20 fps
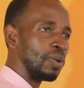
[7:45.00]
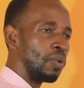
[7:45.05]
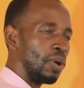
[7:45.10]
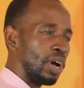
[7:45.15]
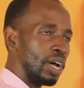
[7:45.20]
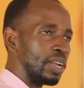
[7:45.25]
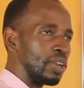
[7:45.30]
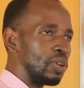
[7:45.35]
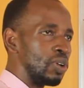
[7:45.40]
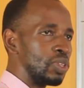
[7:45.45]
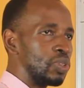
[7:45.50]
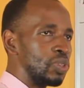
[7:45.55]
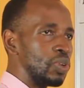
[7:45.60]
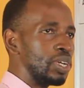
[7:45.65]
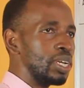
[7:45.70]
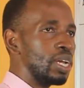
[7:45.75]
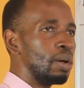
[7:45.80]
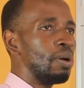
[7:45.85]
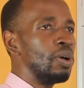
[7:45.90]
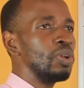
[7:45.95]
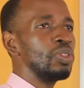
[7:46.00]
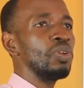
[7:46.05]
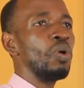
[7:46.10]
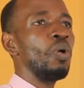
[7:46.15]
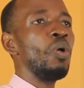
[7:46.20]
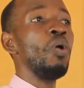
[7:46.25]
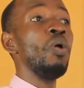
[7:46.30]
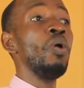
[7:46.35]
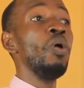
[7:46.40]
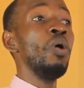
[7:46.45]
one. You're talking
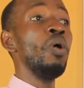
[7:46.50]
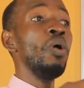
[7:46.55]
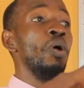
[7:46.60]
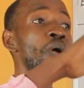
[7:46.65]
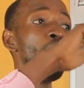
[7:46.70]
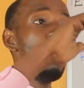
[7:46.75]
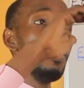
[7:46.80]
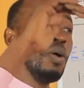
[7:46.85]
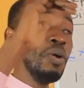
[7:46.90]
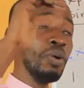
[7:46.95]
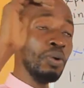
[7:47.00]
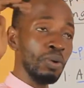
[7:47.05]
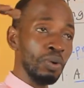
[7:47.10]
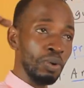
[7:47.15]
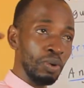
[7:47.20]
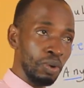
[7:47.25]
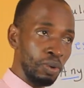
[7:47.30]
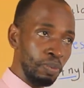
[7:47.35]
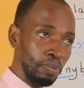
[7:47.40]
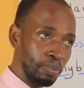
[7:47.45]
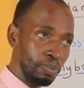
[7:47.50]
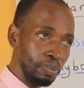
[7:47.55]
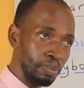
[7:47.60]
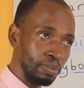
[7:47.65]
about all group,